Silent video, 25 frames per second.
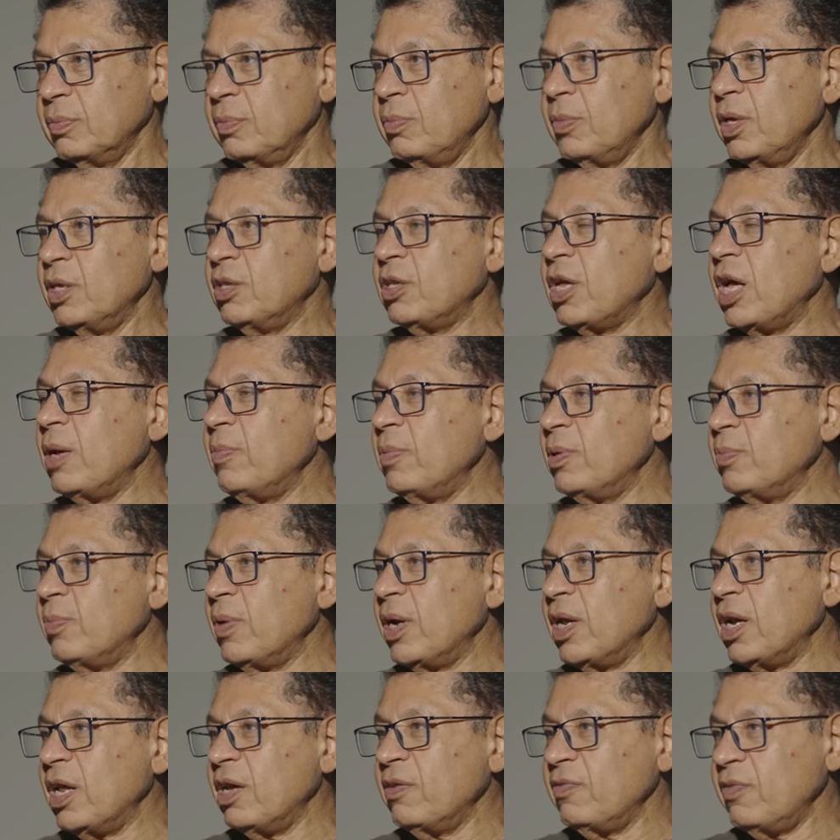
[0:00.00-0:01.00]
The time in
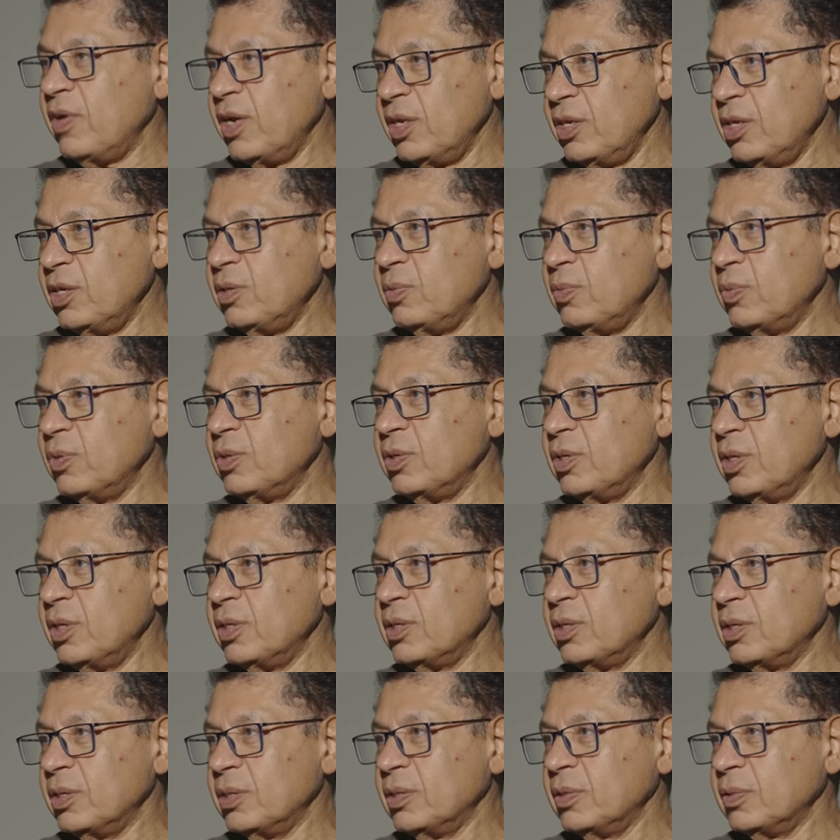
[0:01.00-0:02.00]
my life I did want
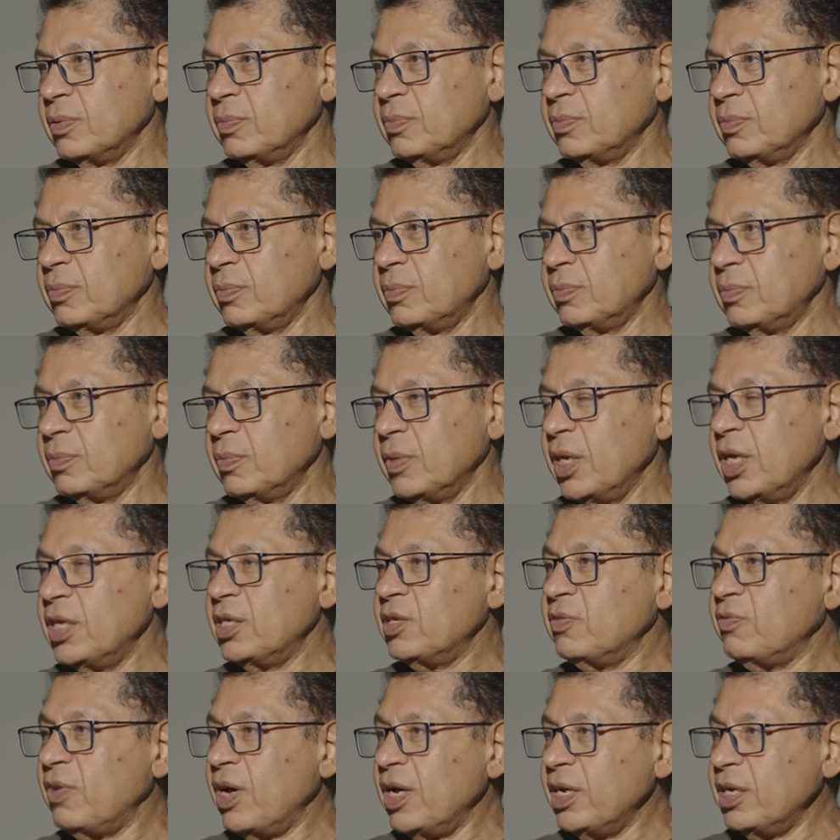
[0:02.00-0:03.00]
this.
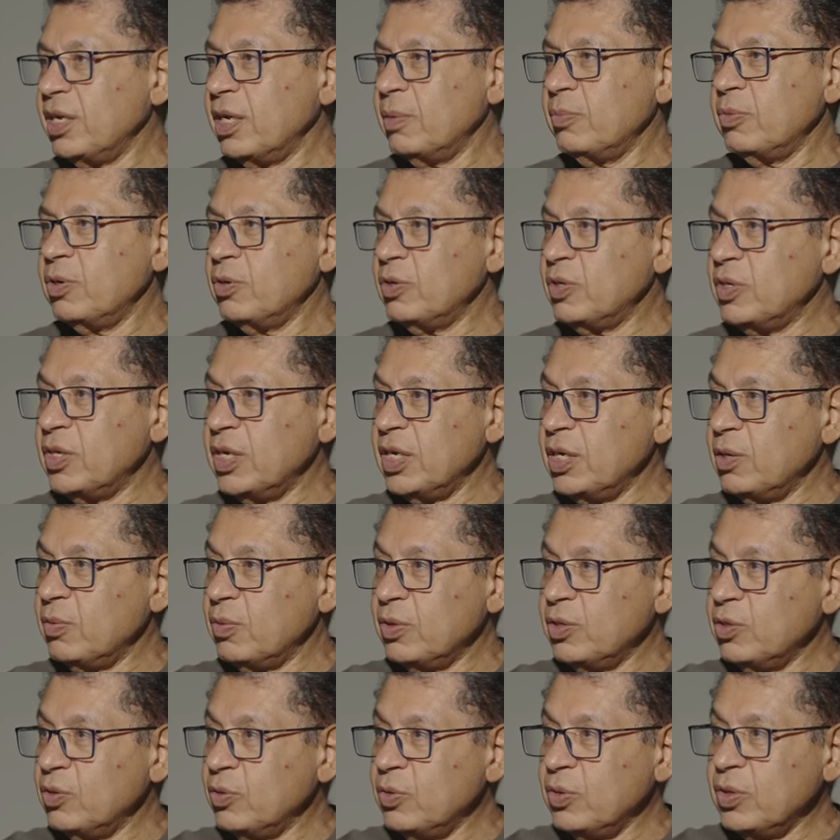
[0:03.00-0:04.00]
It's fine. I'm not saying
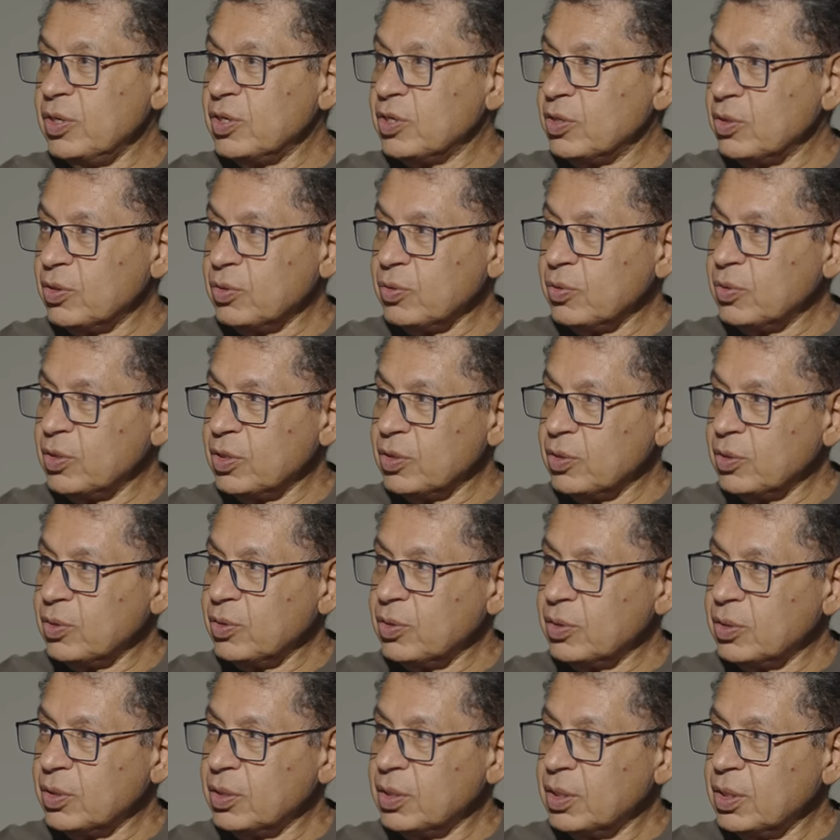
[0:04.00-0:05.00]
what you're doing is not good at
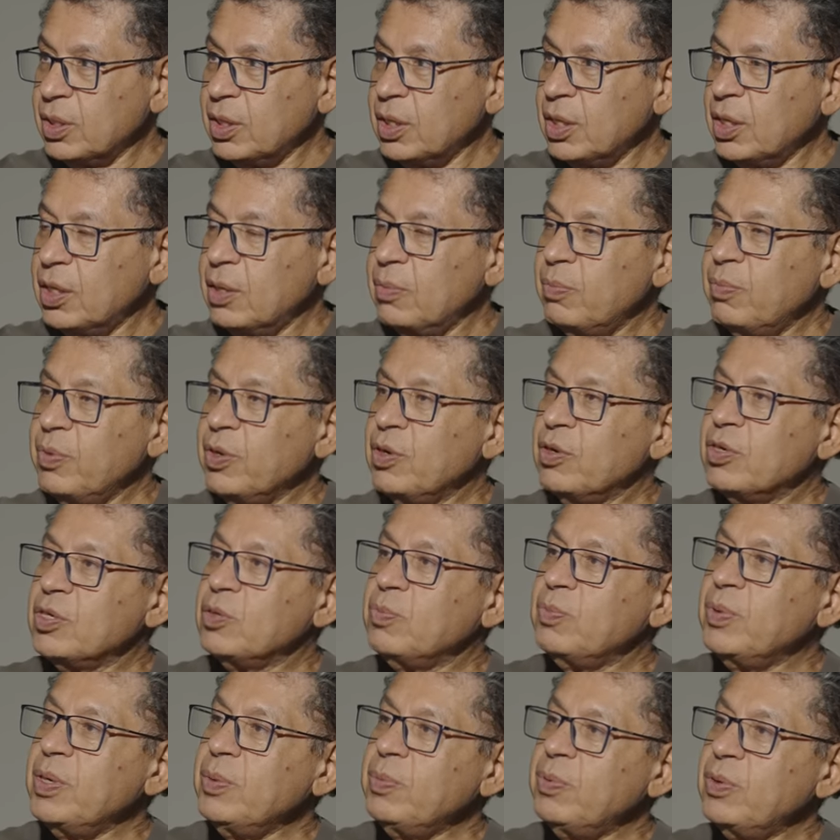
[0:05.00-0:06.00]
all. Mm-hmm. Because
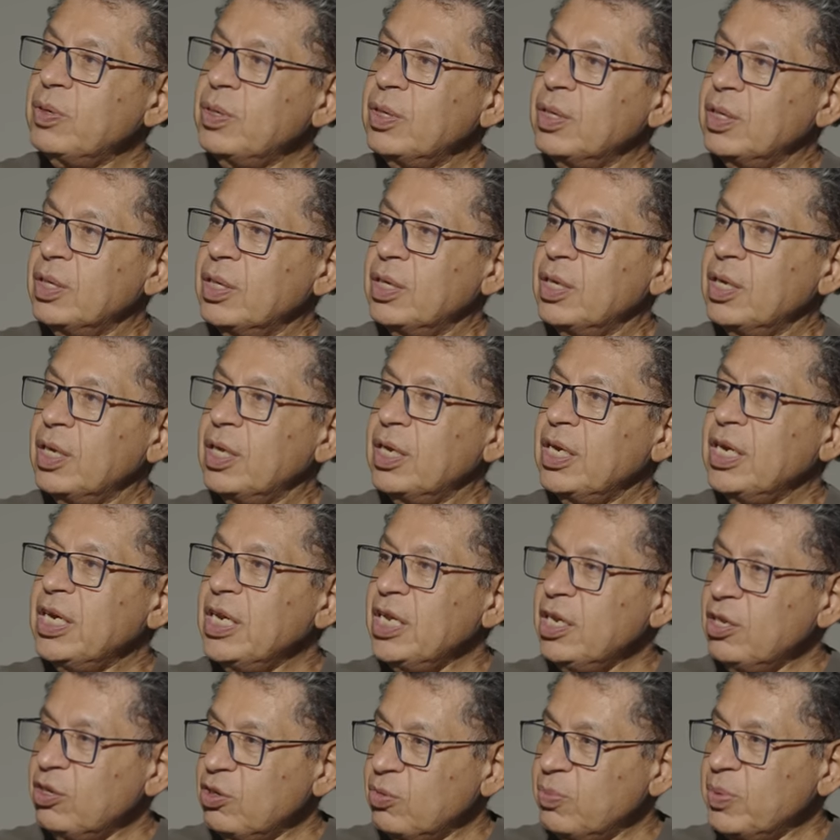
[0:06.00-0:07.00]
people
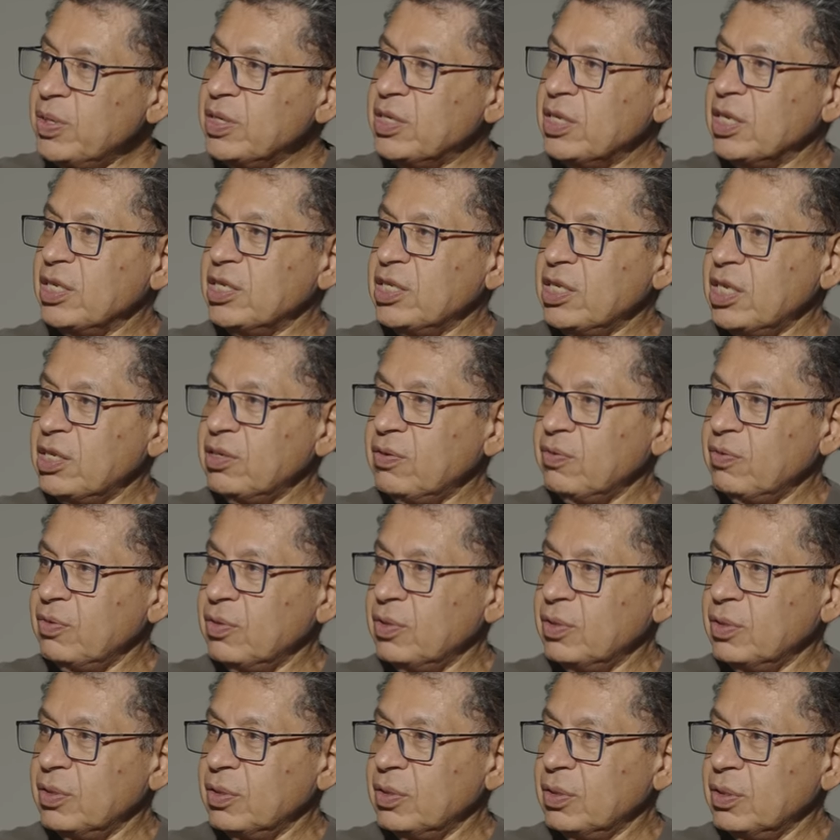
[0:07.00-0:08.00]
need to be
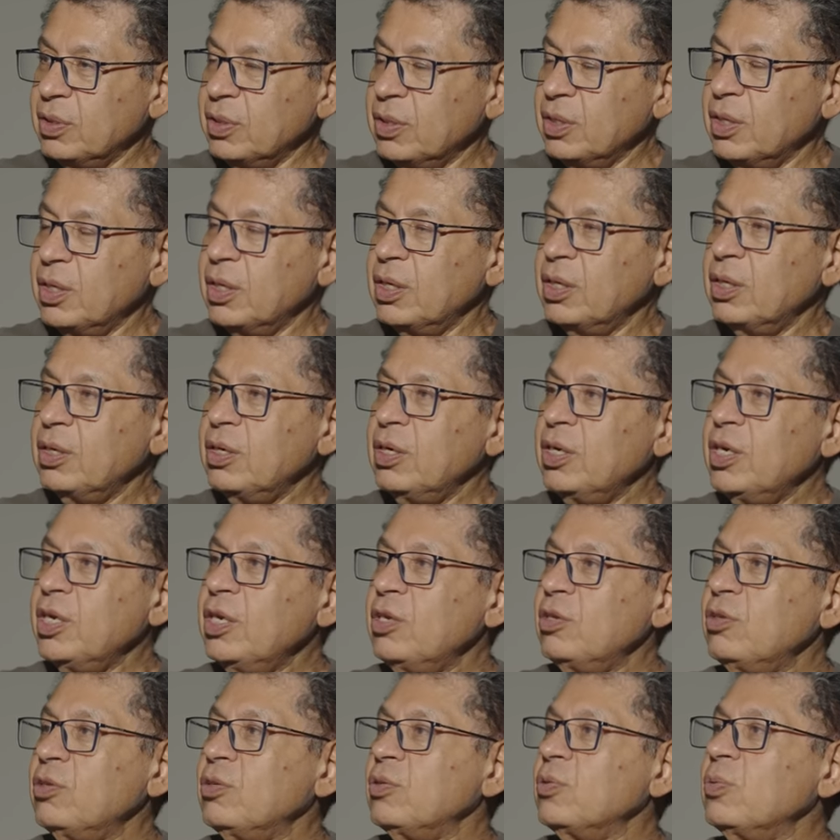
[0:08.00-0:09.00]
successful,
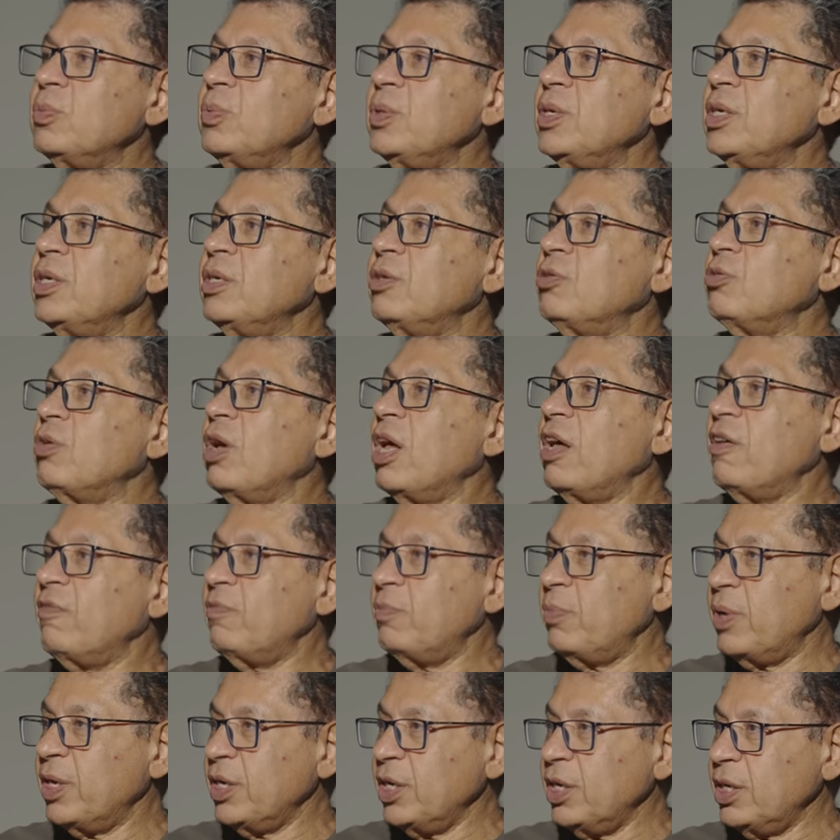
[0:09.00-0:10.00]
need to be to have
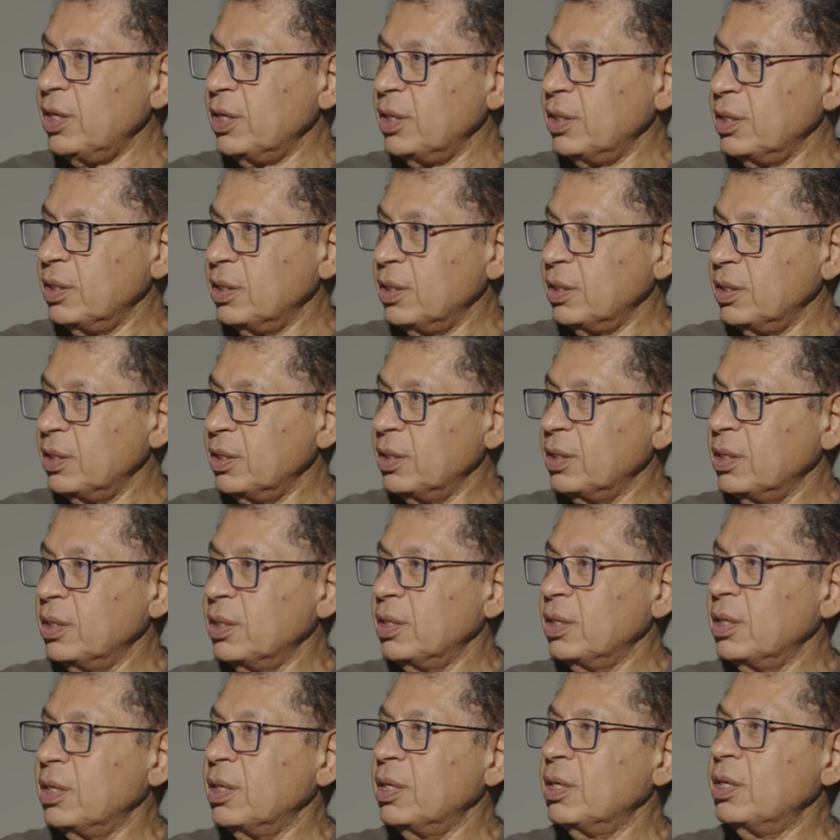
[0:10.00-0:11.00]
money.
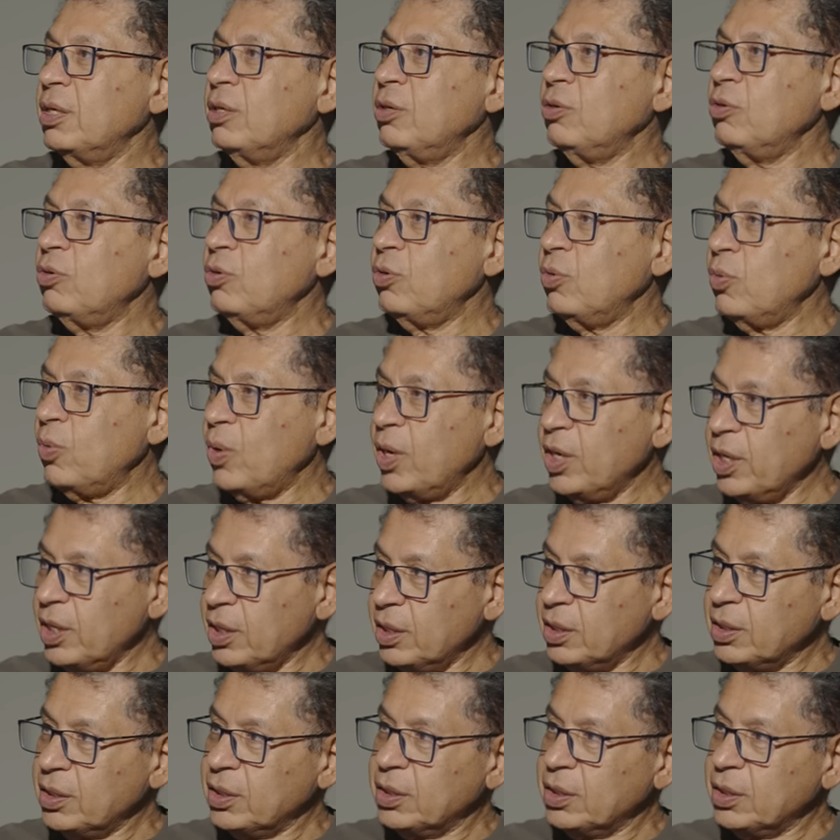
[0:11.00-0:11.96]
You know why?